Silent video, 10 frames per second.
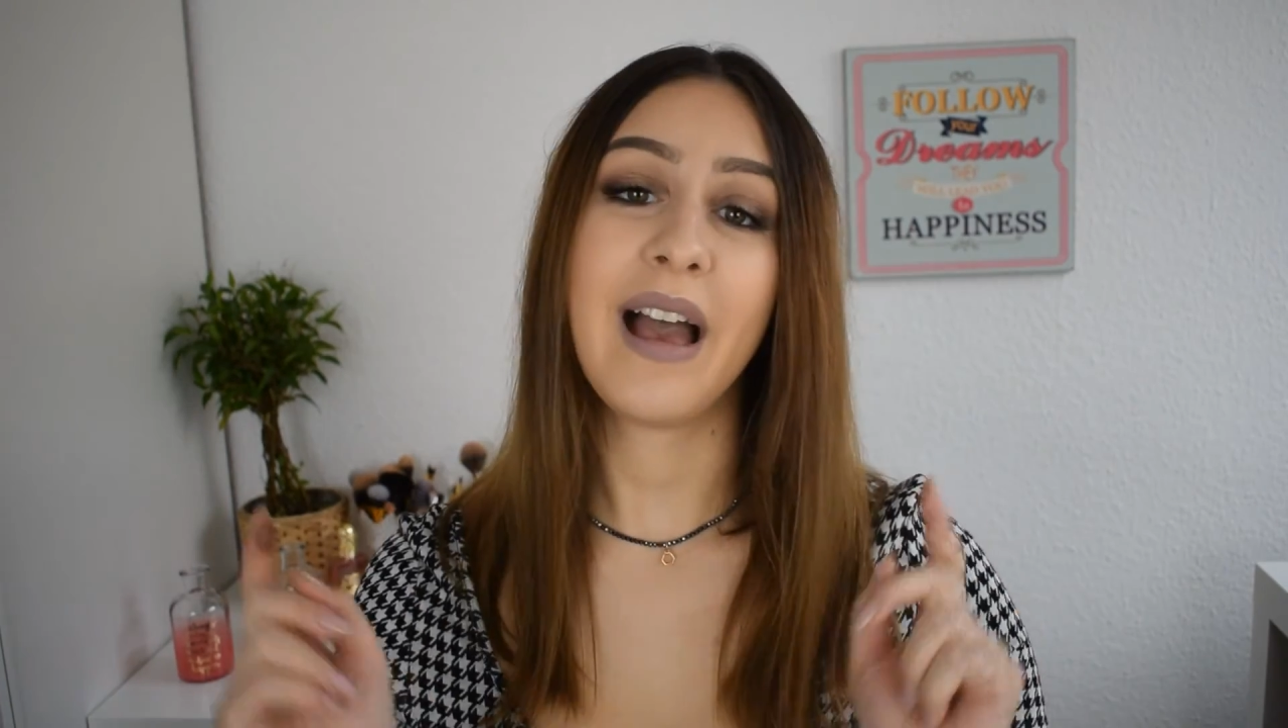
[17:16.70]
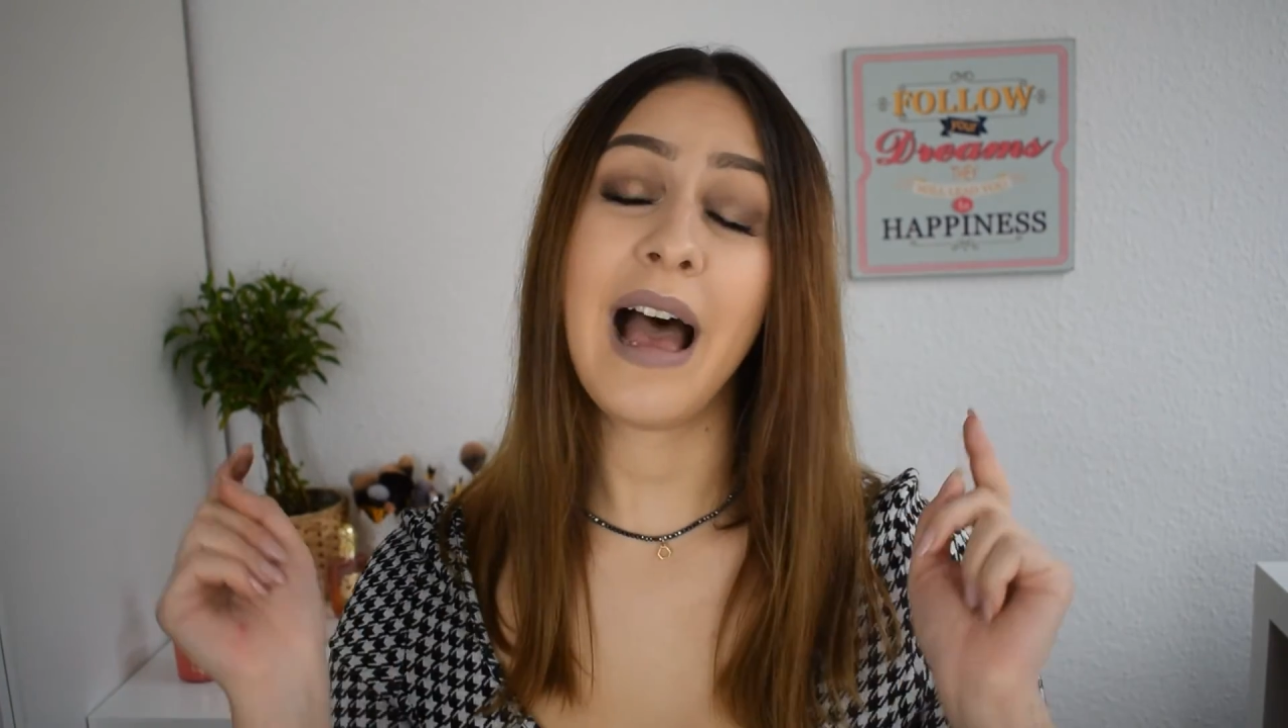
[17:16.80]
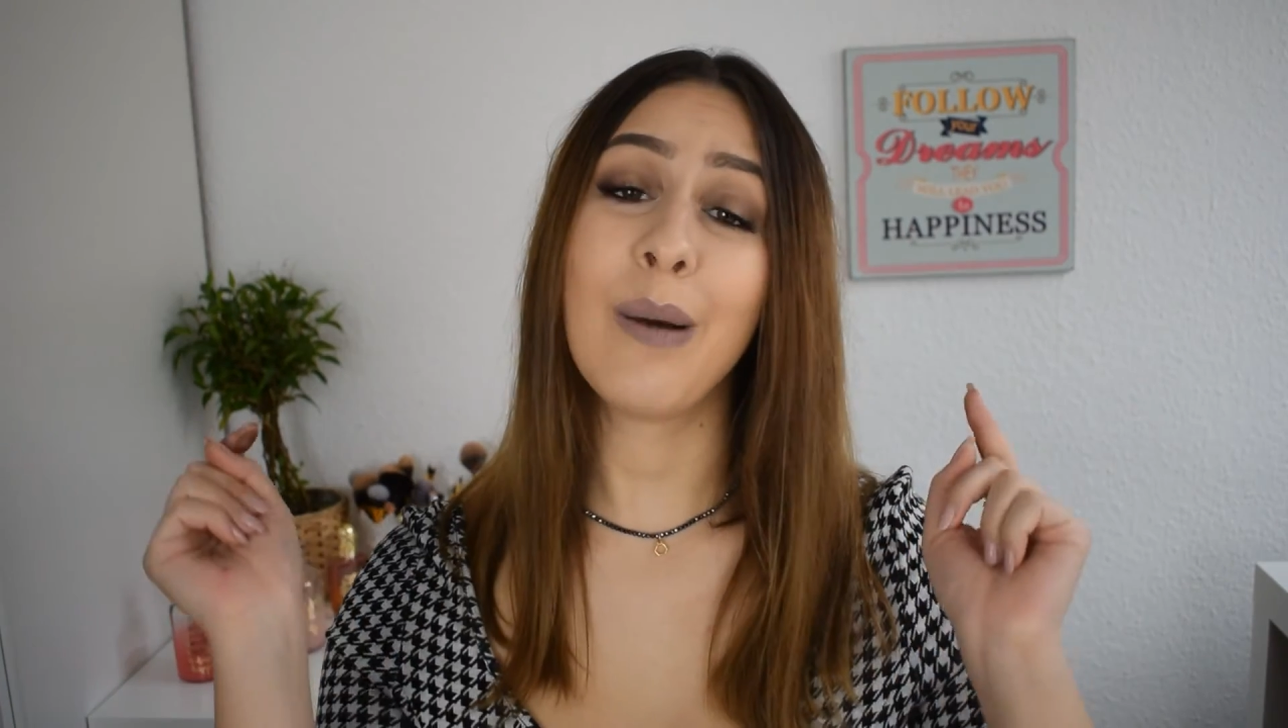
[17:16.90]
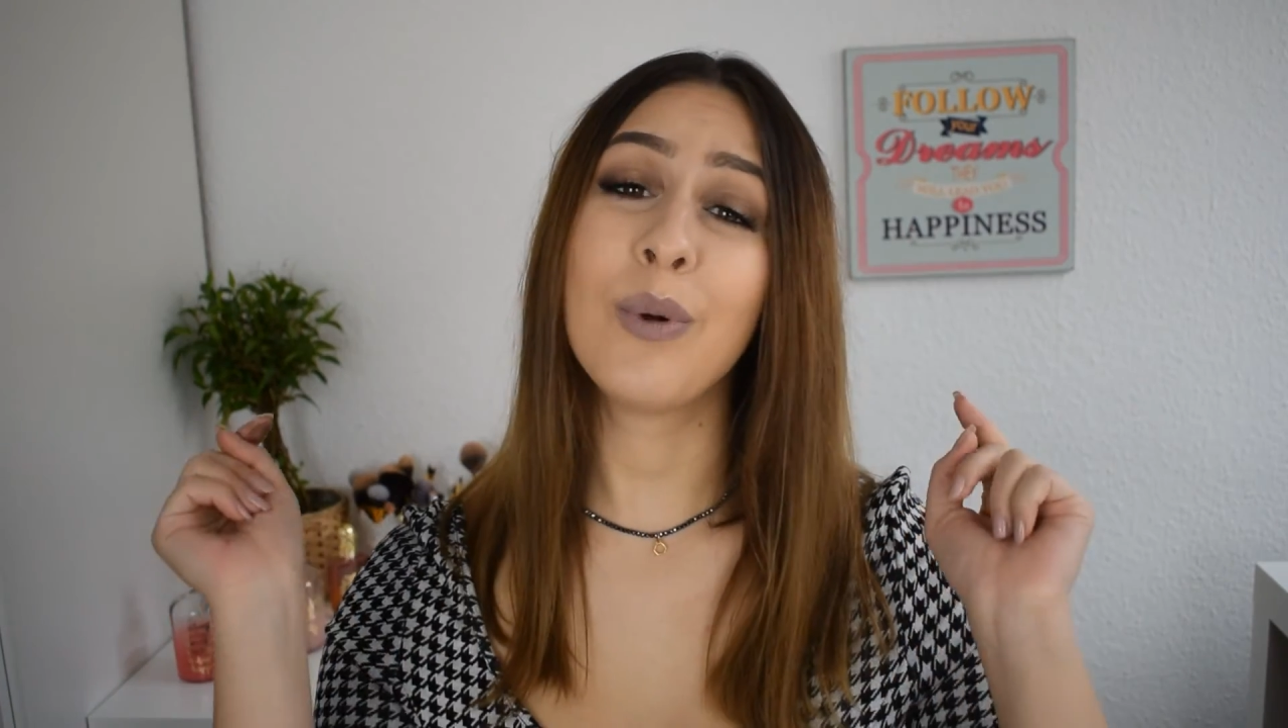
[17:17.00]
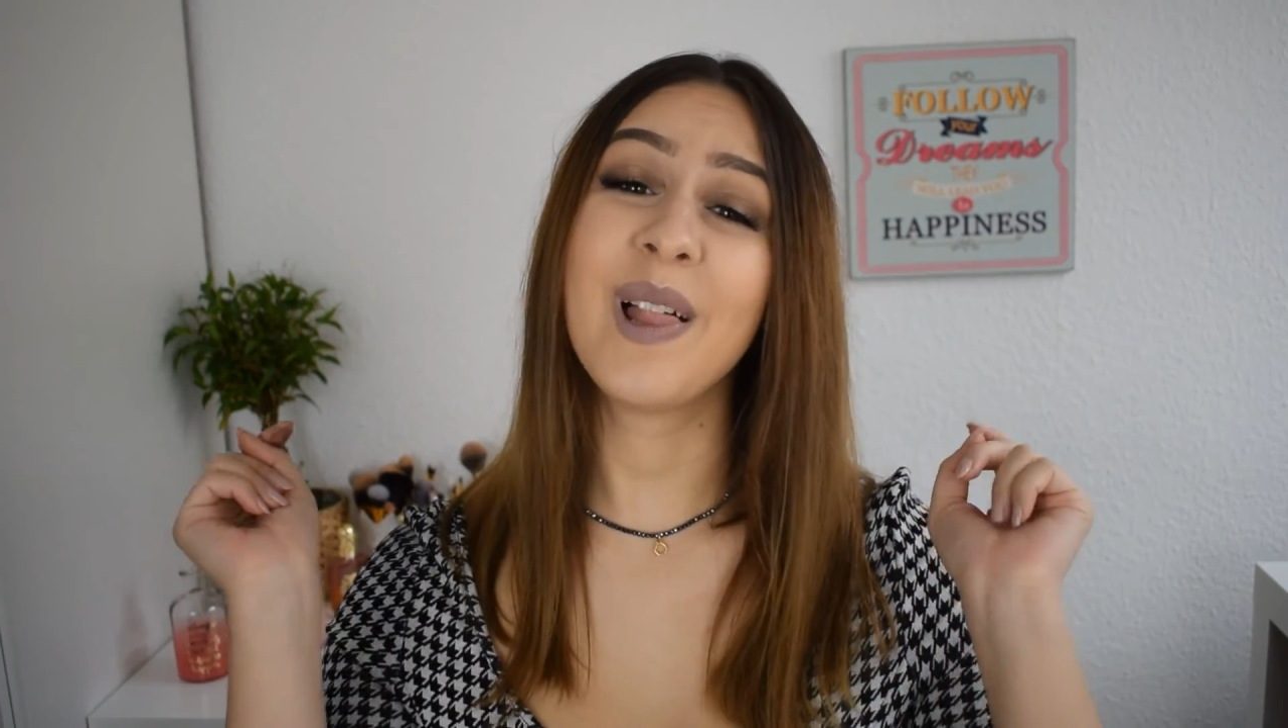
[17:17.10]

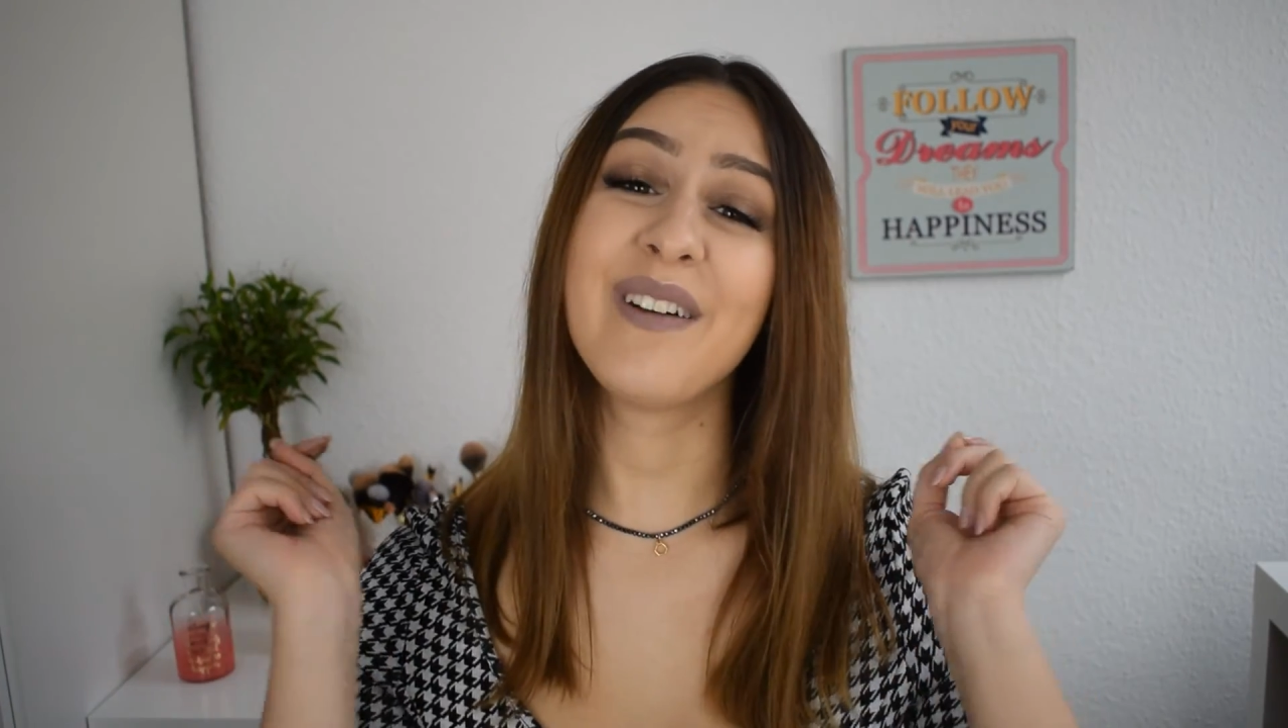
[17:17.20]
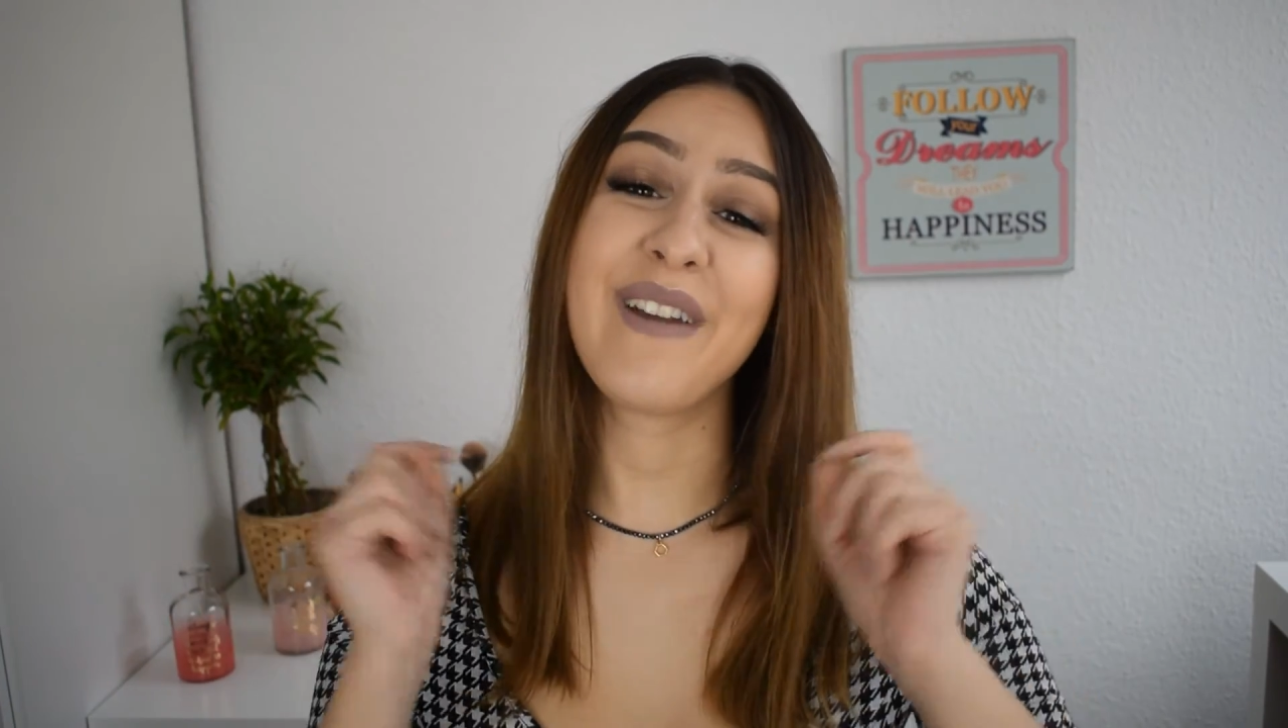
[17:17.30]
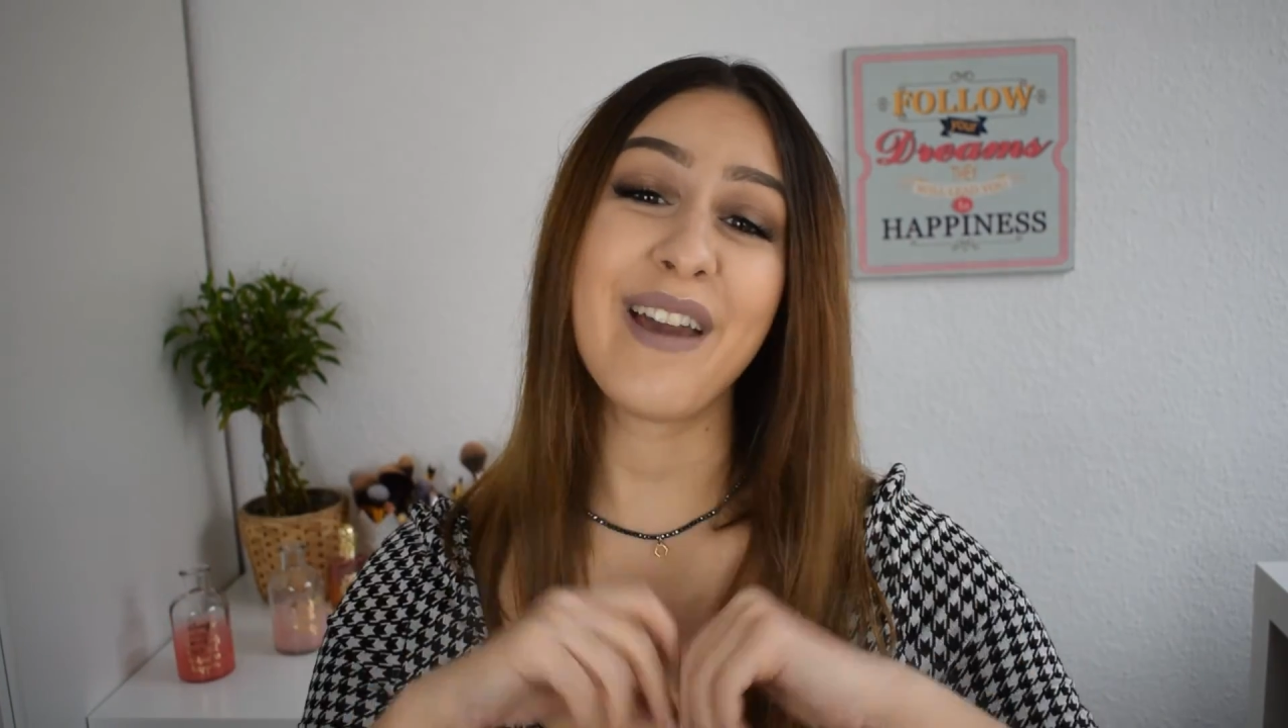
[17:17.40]
I will have